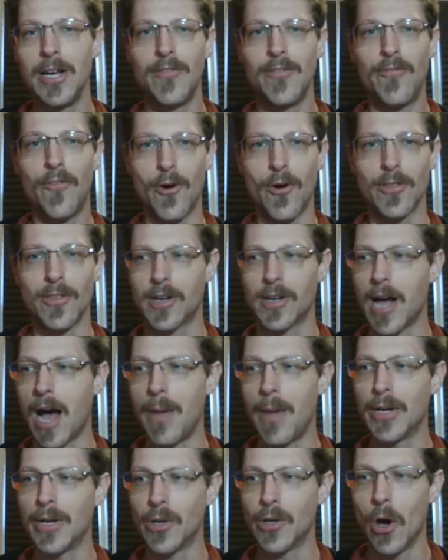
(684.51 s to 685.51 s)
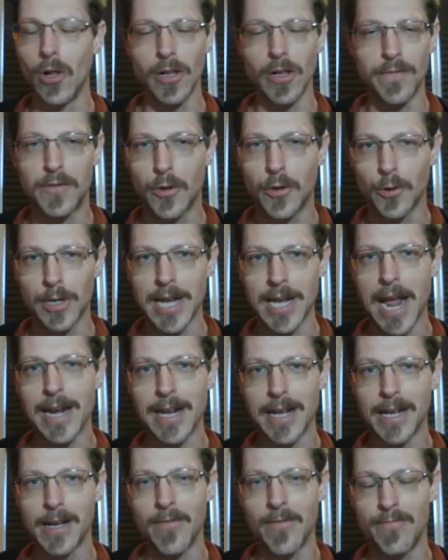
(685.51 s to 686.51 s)
for the common goal of
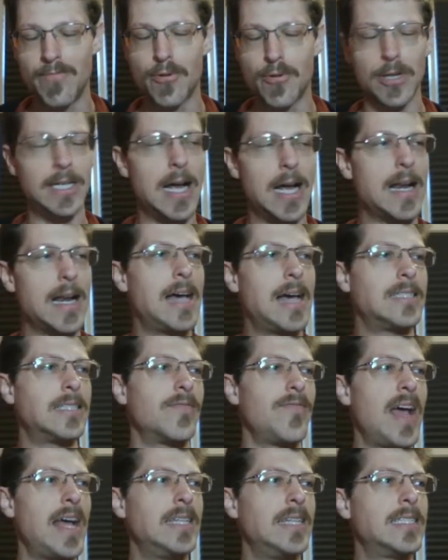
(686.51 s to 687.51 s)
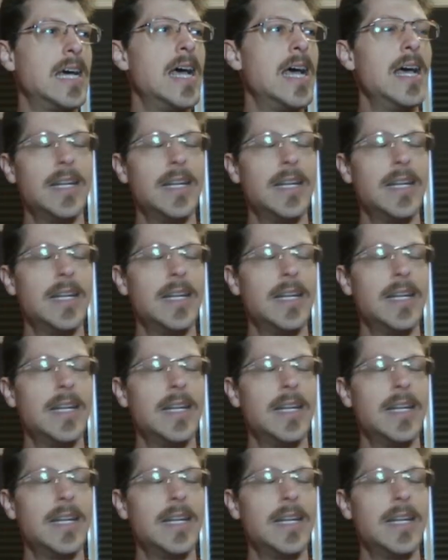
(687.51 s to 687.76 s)
creating a pre-dynastic vase?